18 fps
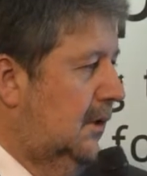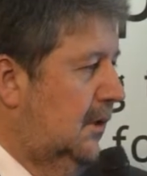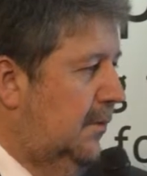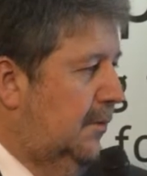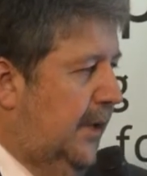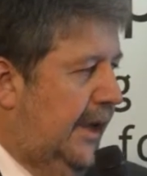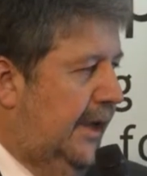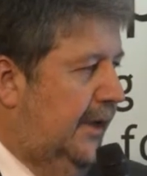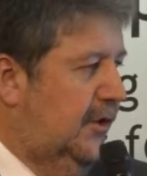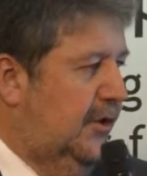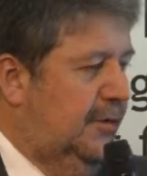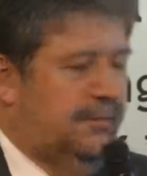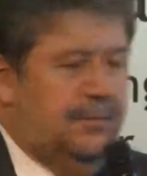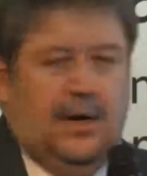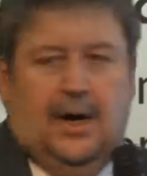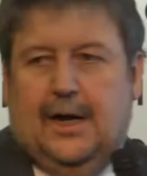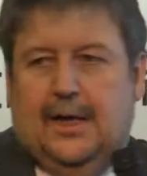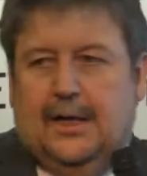a major
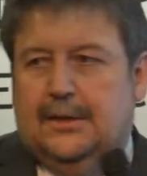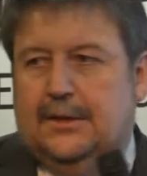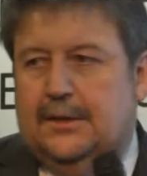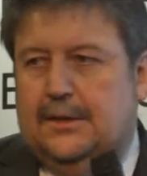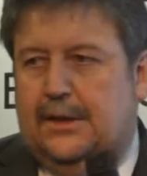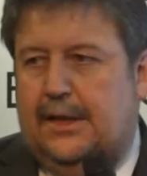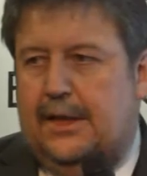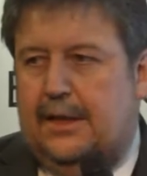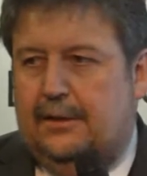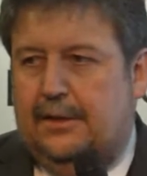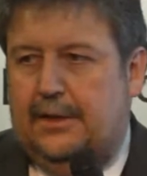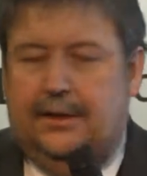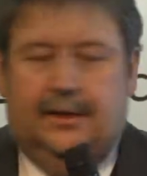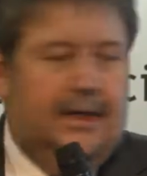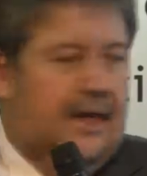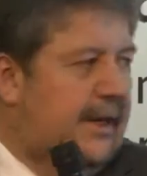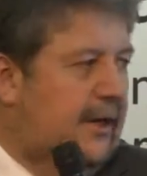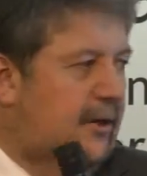part here in
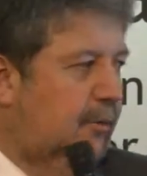the